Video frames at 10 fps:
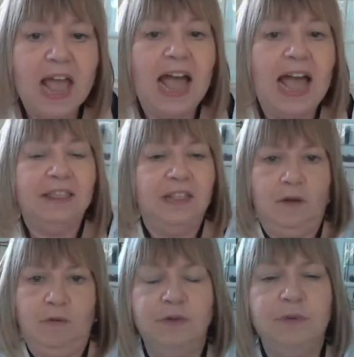And
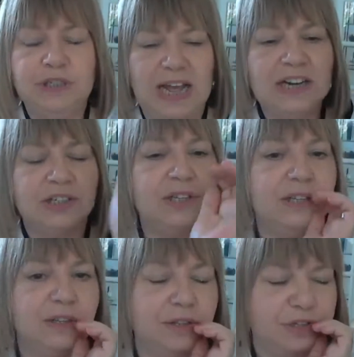no, there's
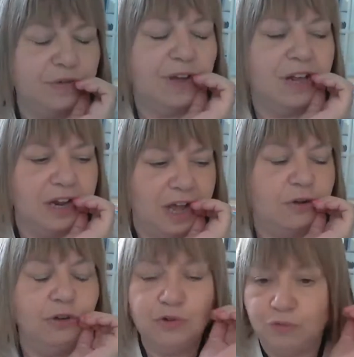a
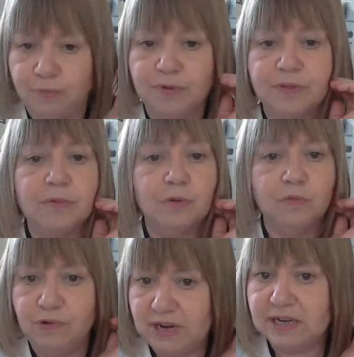good group of them who
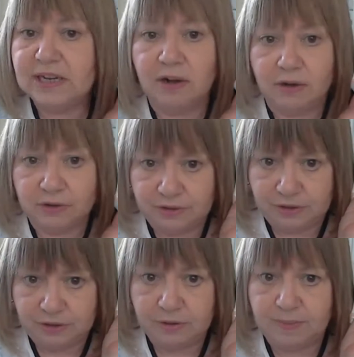really are
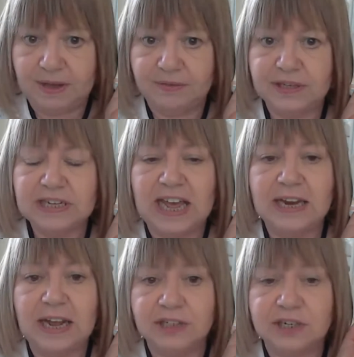concerned about this. And
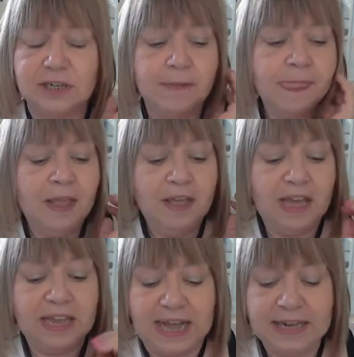actually,
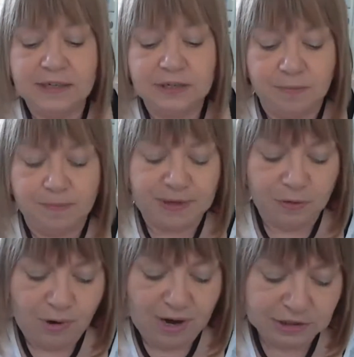it ended up being
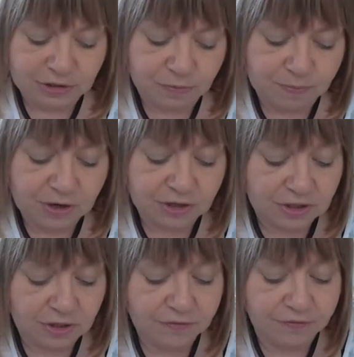questioned because a
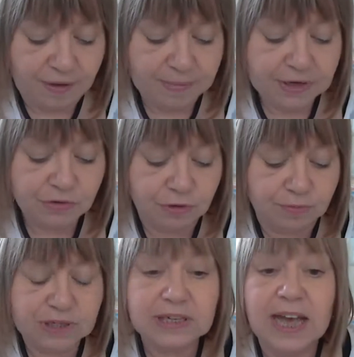lot of feminist
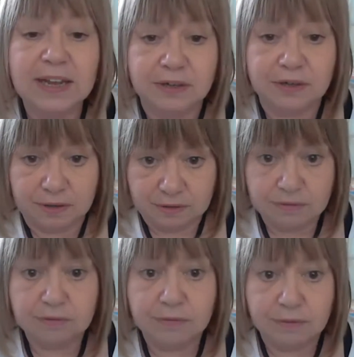groups in Canada
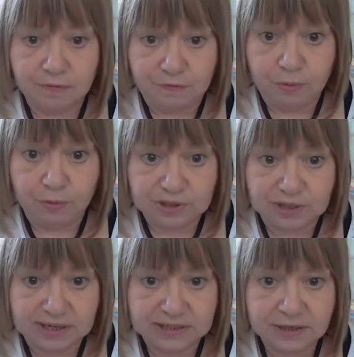forced
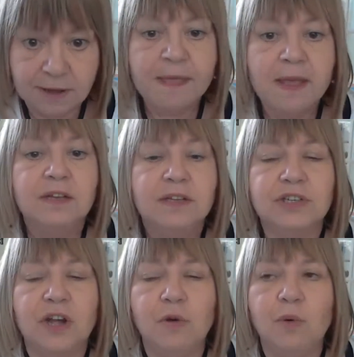this.
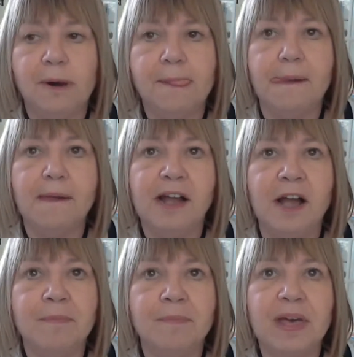So
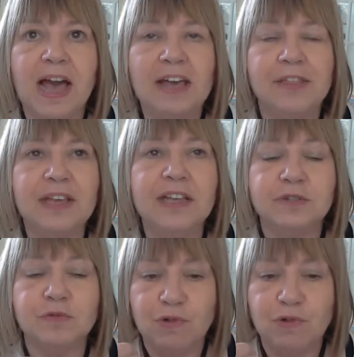I think it's